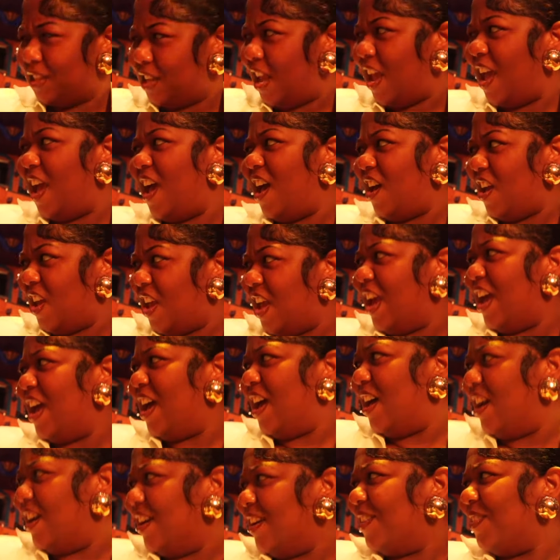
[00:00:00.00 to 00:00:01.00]
Deal,
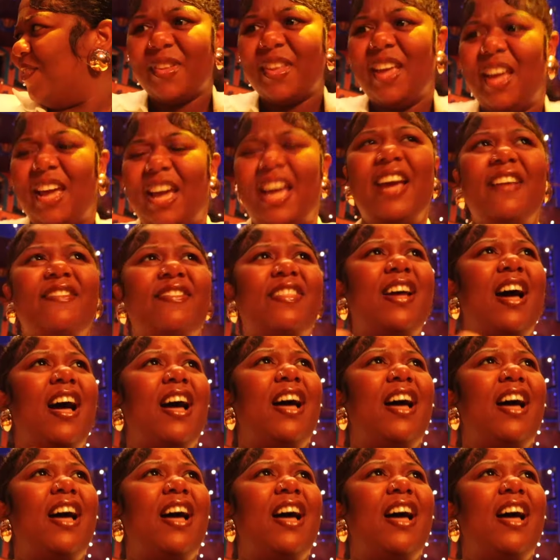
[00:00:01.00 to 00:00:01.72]
yeah. Okay. If the